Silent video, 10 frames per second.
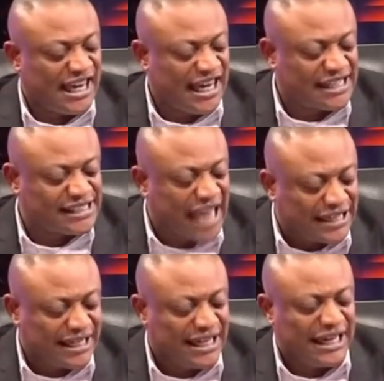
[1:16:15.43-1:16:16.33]
He
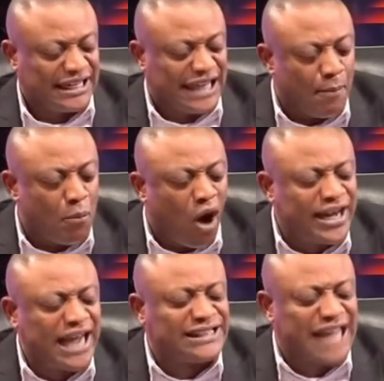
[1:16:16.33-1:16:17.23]
said, the
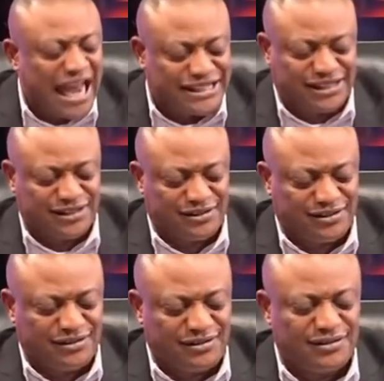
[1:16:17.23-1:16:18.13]
modern judge,
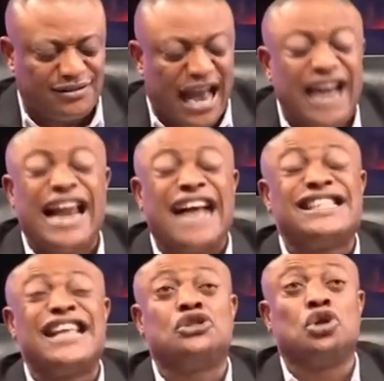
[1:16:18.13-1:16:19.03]
and that
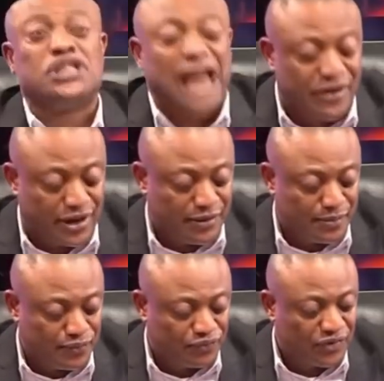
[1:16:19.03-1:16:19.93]
is the judiciary,
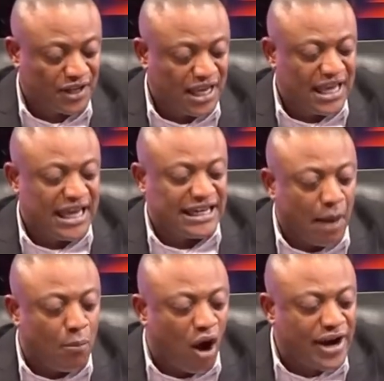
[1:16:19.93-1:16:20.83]

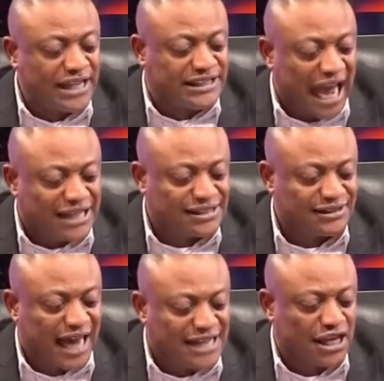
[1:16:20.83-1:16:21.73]
the modern judge,
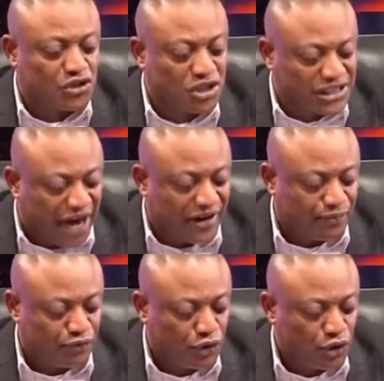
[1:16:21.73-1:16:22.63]
that is the judiciary,
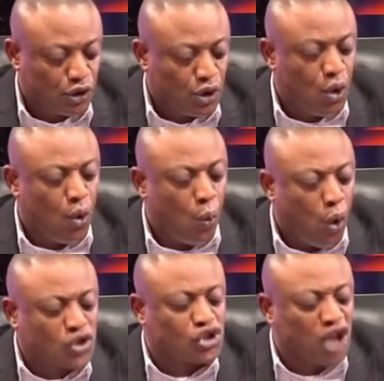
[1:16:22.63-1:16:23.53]

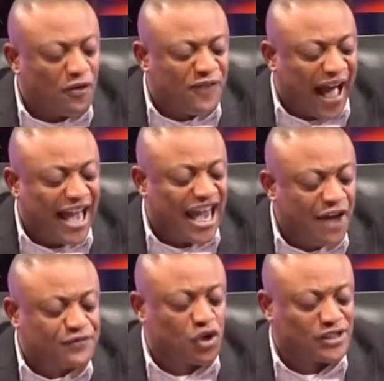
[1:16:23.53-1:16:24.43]
will suffer
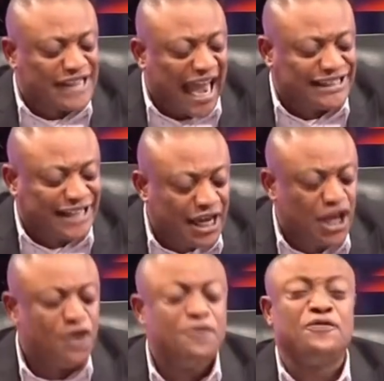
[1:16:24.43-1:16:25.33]
if society
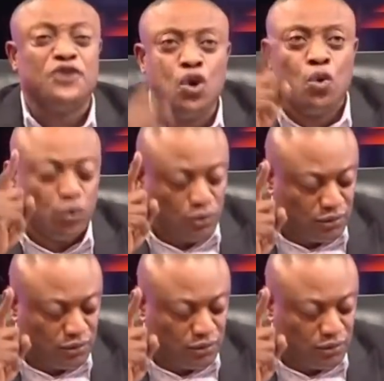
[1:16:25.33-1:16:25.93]
view